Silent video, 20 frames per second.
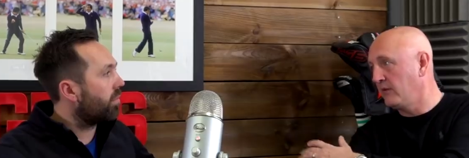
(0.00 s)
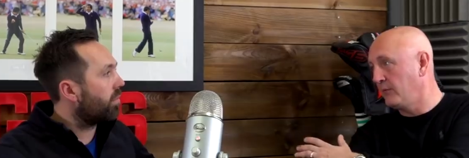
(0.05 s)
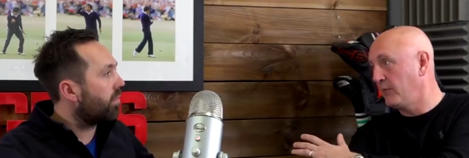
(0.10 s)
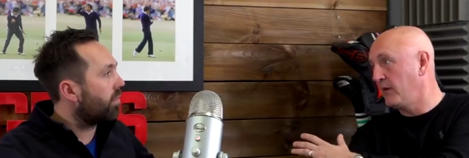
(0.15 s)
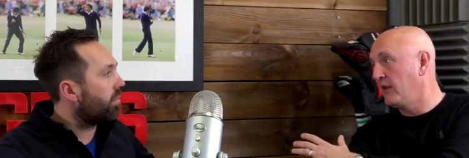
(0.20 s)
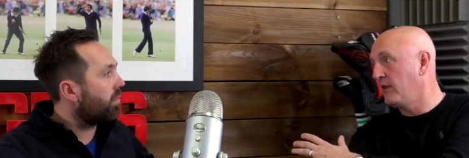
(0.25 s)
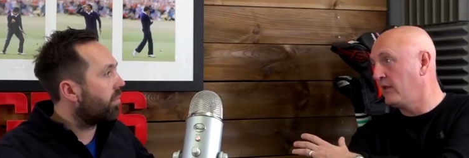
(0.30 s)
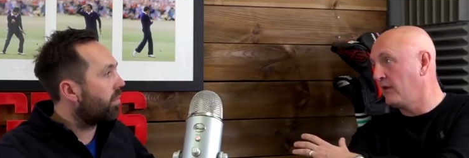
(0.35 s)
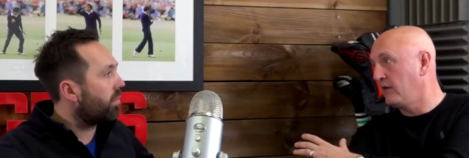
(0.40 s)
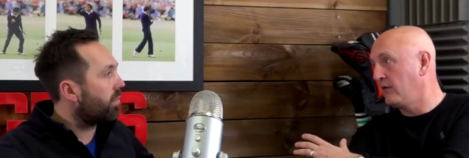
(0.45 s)
Speaker 1: is a
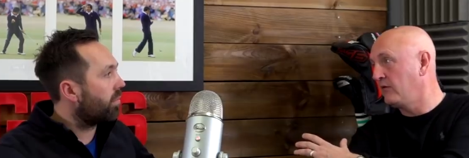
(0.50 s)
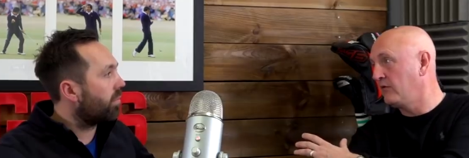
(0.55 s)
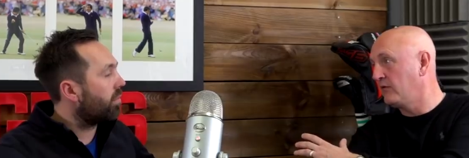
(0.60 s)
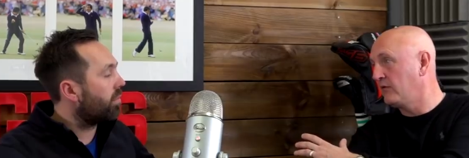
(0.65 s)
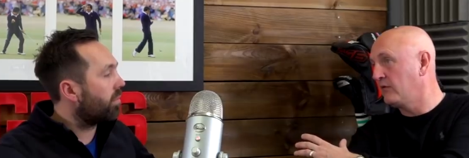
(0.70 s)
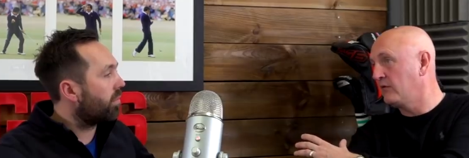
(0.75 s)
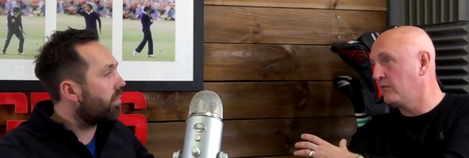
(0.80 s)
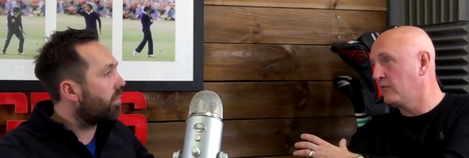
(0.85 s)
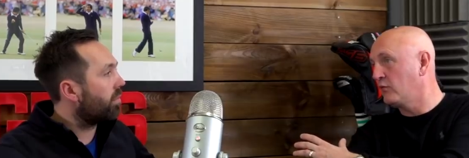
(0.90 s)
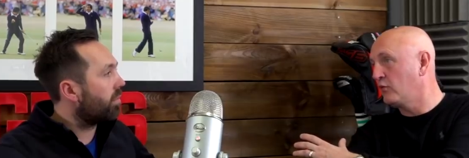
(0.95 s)
bit that has
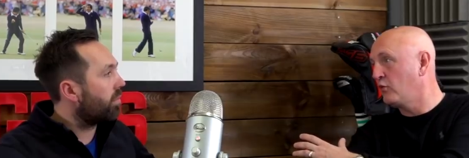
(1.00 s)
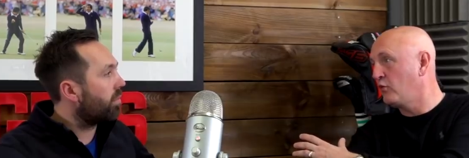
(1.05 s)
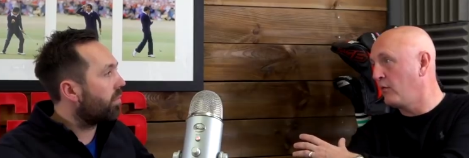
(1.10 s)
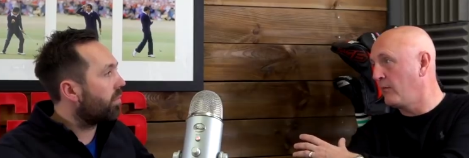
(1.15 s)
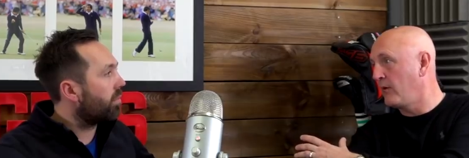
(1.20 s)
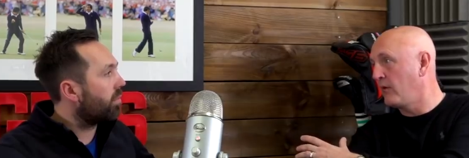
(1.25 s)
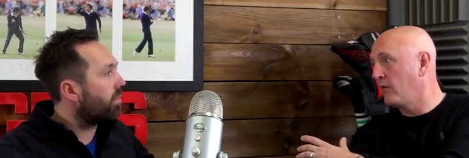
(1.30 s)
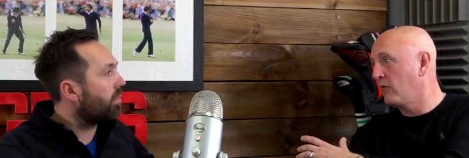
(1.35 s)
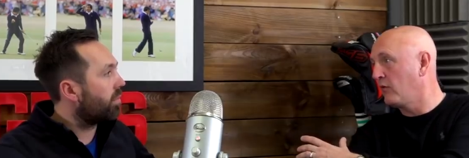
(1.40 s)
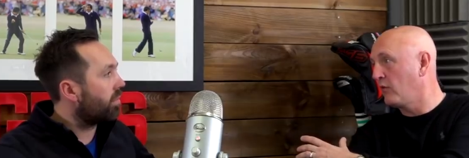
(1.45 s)

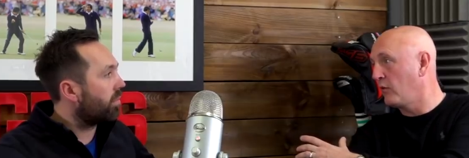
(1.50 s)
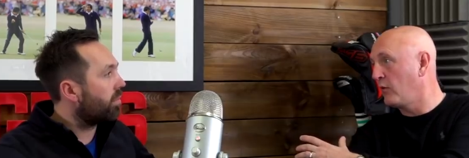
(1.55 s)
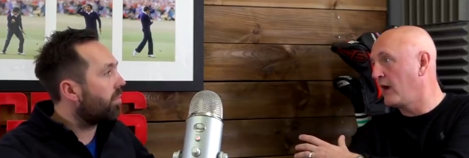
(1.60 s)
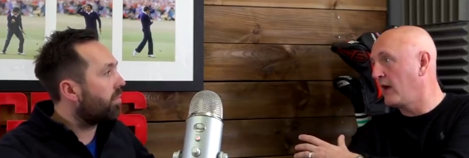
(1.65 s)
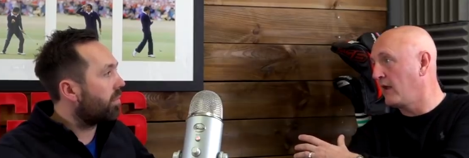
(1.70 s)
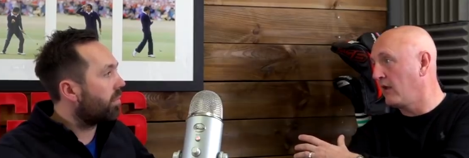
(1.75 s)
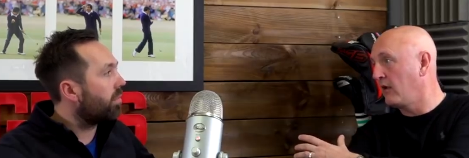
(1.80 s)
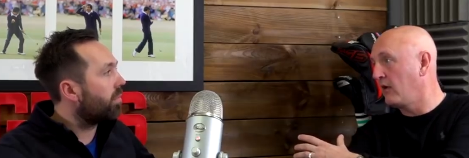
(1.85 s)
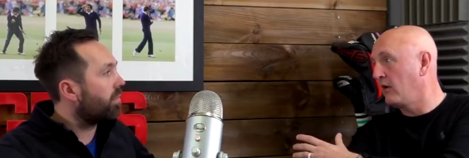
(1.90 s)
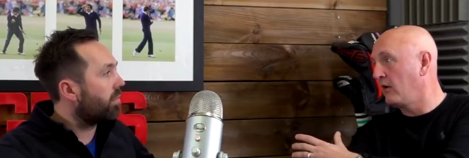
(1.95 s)
come on
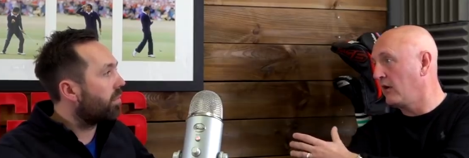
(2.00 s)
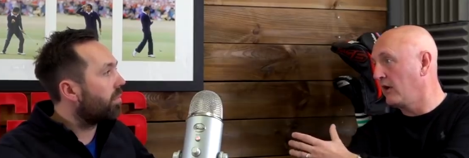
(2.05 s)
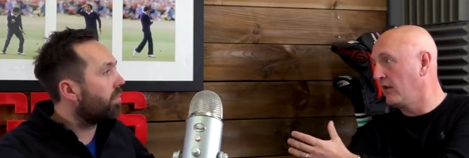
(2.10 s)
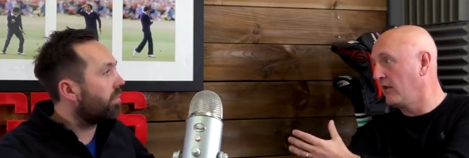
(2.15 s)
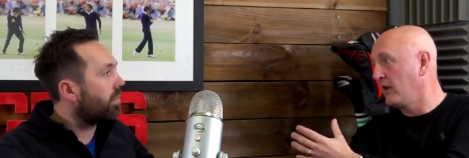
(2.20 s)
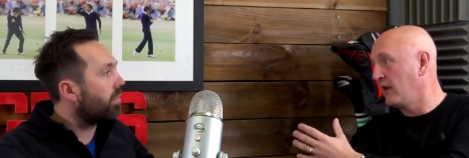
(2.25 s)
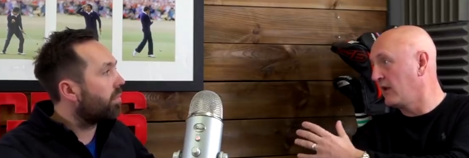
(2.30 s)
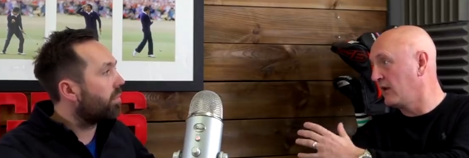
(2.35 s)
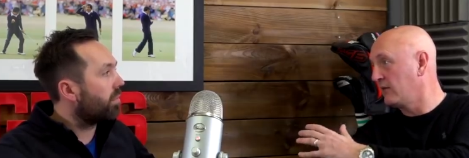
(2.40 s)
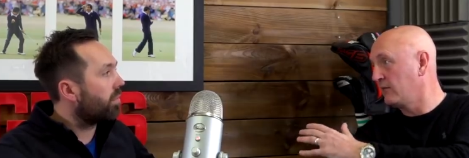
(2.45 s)
quite a lot
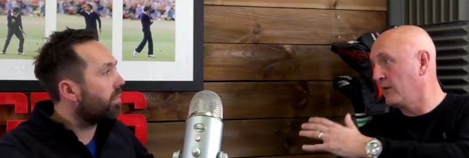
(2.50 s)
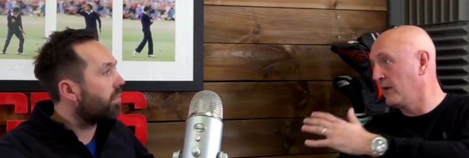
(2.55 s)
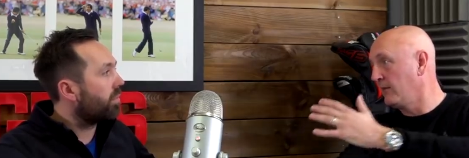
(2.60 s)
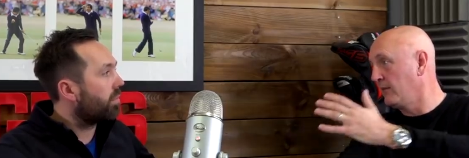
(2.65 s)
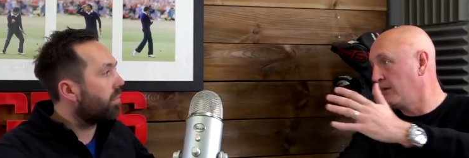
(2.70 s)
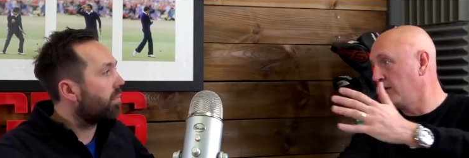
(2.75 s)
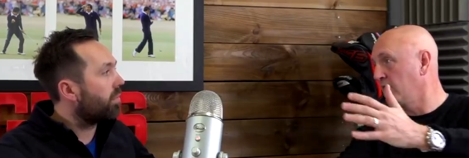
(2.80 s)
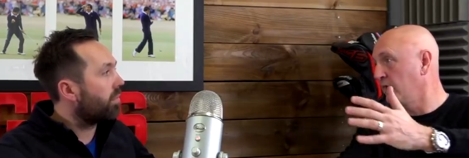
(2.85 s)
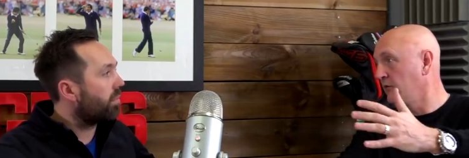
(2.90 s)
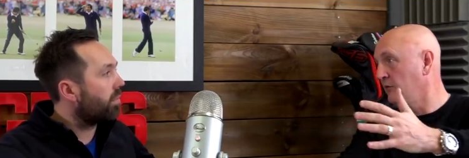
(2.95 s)
in the last
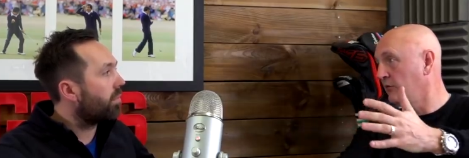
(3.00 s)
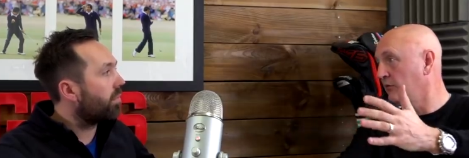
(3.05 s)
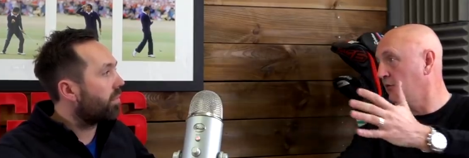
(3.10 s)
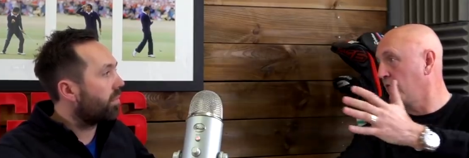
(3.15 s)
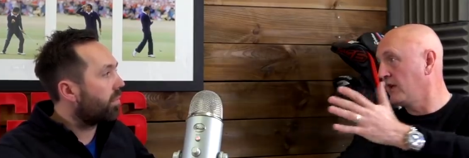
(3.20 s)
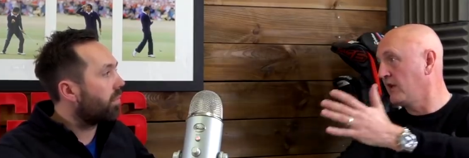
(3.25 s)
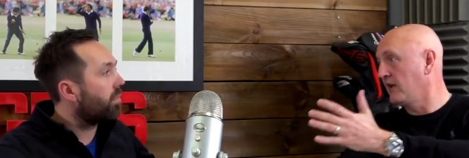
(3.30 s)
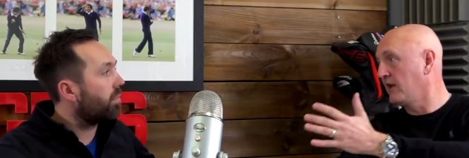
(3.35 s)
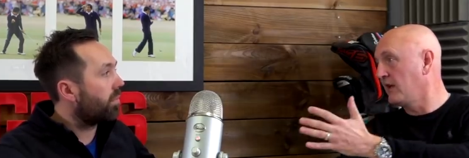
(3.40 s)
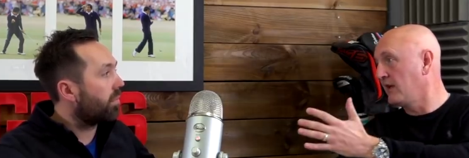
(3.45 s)
maybe two,
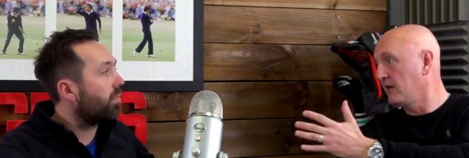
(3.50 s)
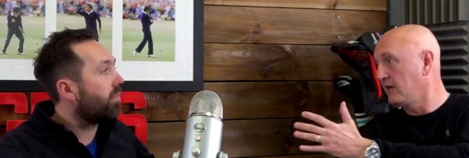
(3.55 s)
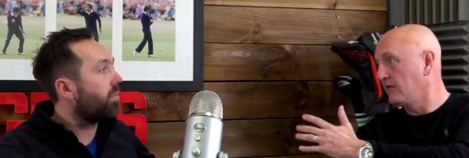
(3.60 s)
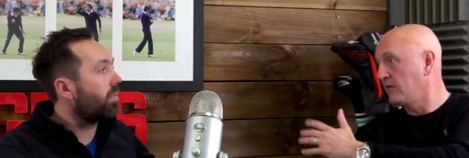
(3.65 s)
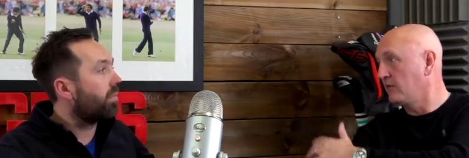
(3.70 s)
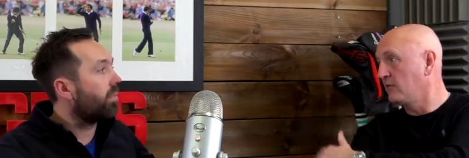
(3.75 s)
three years.